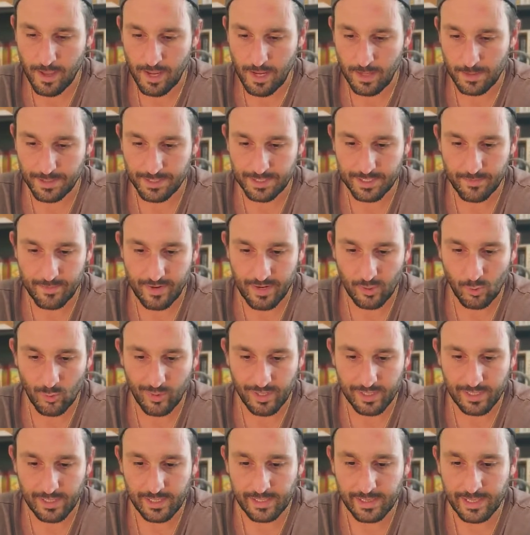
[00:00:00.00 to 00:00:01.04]
Unless a man
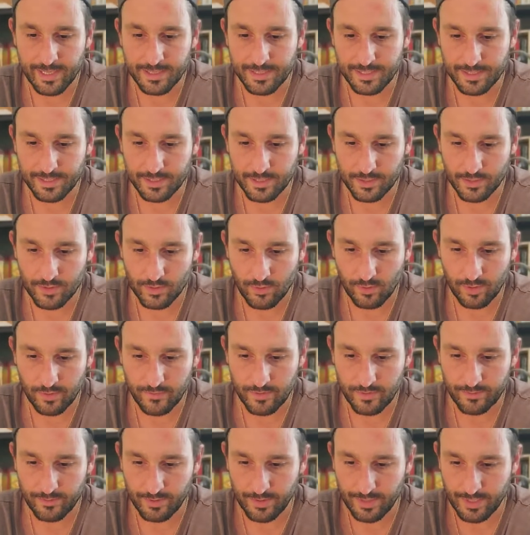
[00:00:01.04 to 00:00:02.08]
quickly cleanses his soul of
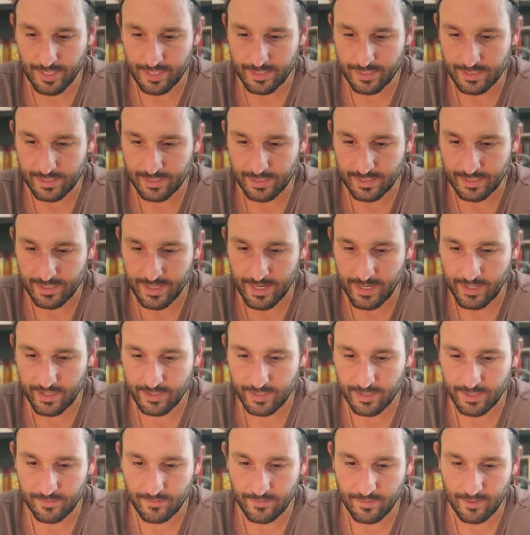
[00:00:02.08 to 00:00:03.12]
evil thoughts and desires
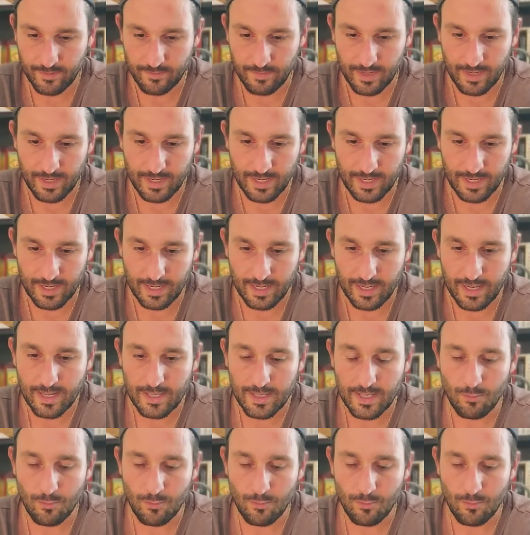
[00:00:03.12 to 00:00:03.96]
in the very beginning,